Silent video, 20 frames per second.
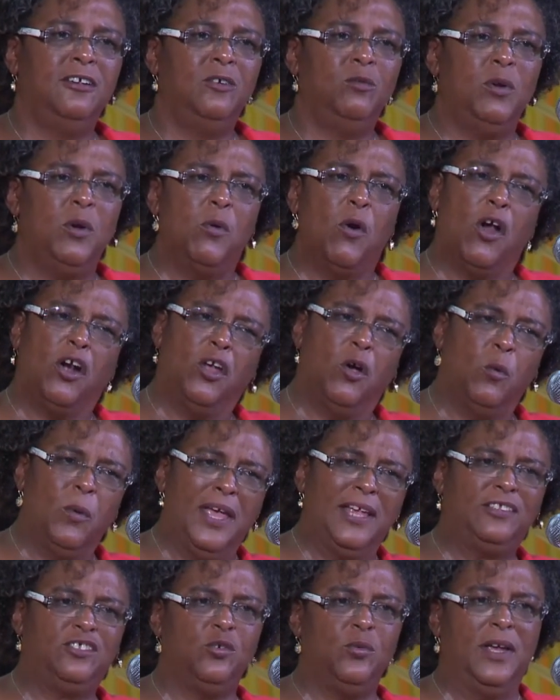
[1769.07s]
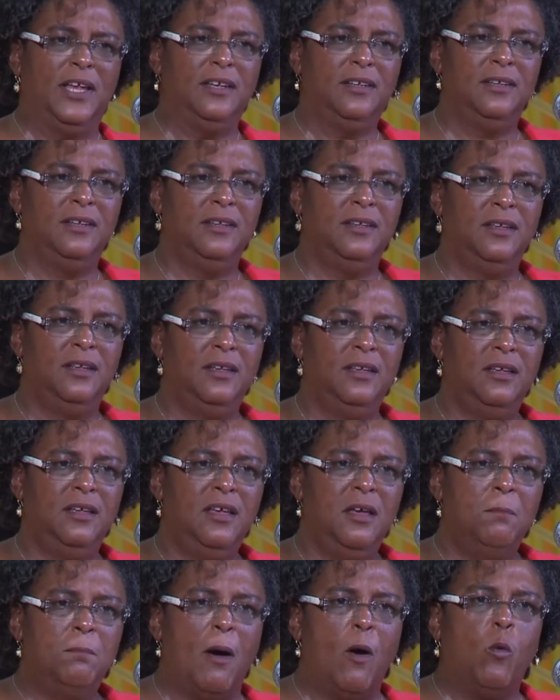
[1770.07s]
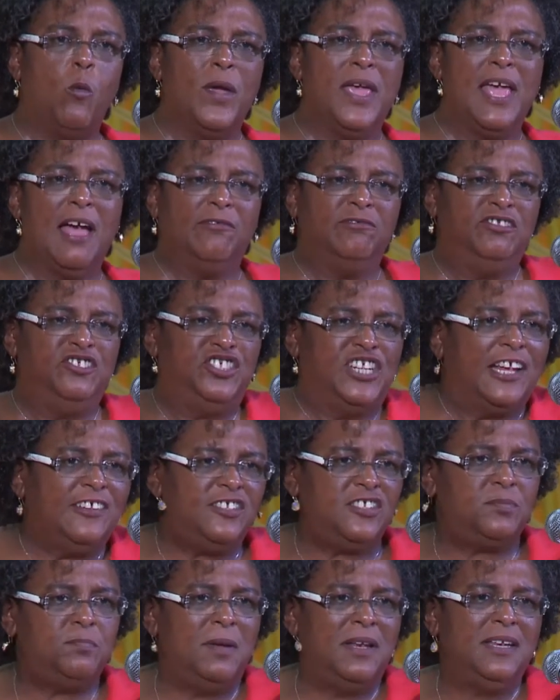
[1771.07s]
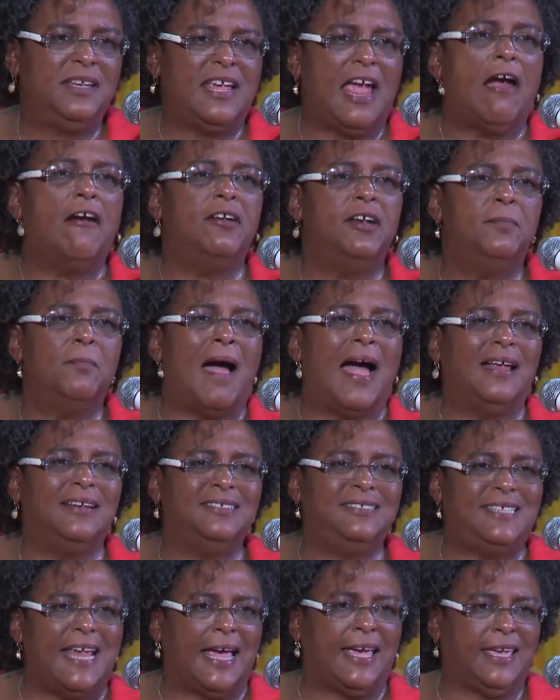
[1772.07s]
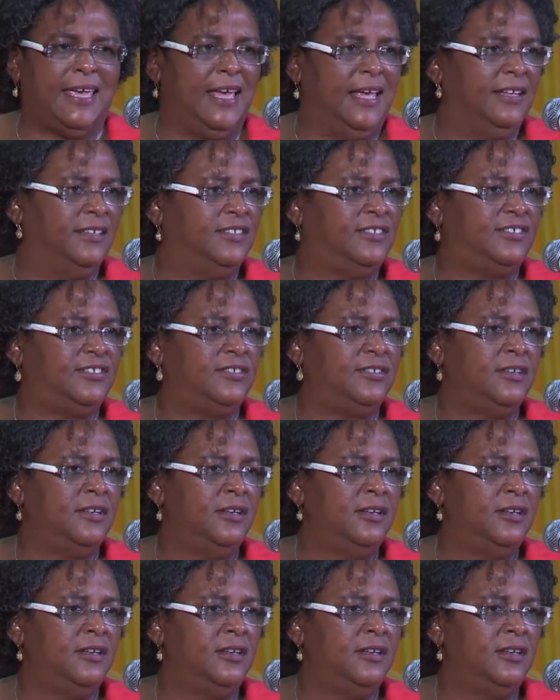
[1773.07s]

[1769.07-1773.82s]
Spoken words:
We were on our way to it. But we have just been carried back decades